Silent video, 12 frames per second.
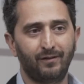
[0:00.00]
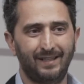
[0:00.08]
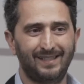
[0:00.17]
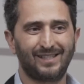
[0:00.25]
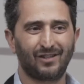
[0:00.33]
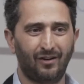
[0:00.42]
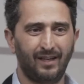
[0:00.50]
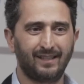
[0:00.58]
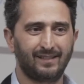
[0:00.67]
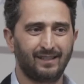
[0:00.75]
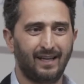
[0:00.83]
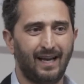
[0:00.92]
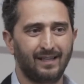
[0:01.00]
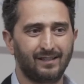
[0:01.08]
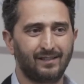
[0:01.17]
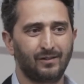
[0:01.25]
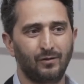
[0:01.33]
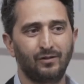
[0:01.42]
of an insight
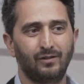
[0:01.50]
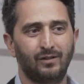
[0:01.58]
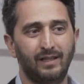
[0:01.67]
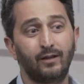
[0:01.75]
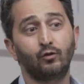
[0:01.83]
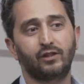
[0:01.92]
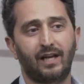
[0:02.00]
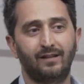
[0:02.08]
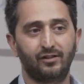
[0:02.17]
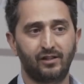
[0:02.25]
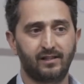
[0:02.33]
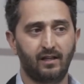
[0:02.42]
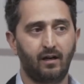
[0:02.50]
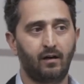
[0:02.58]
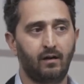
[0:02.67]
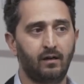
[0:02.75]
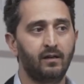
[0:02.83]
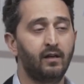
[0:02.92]
as to the legal challenges that
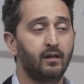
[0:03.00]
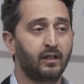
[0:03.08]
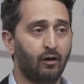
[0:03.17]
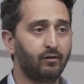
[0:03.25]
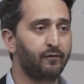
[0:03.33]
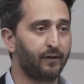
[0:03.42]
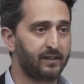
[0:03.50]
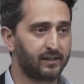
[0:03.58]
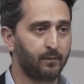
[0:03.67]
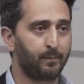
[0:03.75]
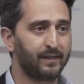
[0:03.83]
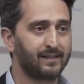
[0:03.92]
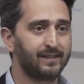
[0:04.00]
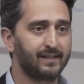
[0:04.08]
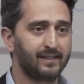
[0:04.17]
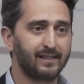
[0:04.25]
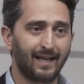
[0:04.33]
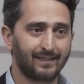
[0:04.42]
are currently facing
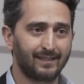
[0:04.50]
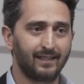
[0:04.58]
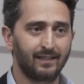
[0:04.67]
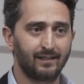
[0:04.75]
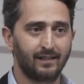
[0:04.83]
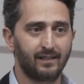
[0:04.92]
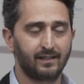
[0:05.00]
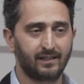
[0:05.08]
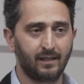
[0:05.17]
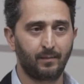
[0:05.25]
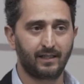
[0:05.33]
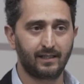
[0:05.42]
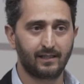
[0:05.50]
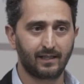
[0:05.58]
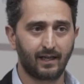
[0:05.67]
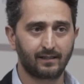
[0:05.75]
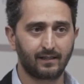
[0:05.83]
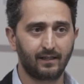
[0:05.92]
businesses acting in the CBD
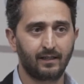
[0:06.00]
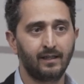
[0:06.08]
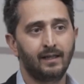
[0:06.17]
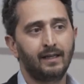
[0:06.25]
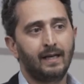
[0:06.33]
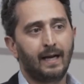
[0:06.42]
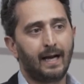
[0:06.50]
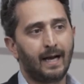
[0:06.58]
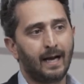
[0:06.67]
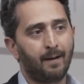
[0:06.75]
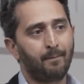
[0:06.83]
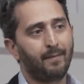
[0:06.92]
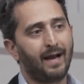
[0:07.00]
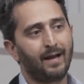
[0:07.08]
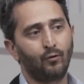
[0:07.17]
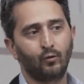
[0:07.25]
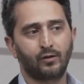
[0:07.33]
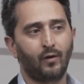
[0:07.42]
sector,
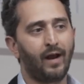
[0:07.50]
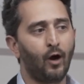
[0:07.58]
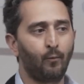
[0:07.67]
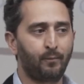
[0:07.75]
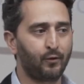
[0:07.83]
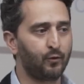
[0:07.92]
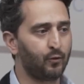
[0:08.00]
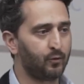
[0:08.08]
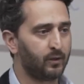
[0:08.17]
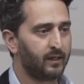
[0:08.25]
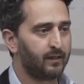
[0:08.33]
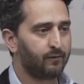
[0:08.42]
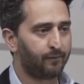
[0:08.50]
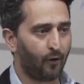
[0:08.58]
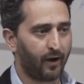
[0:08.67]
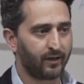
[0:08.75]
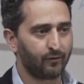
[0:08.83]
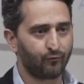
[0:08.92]
and also help you
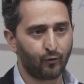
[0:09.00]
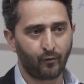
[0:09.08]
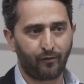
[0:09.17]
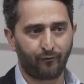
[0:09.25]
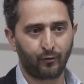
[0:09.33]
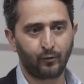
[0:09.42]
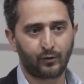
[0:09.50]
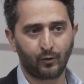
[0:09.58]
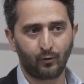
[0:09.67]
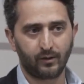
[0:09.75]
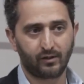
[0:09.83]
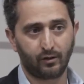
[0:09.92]
find a route through to a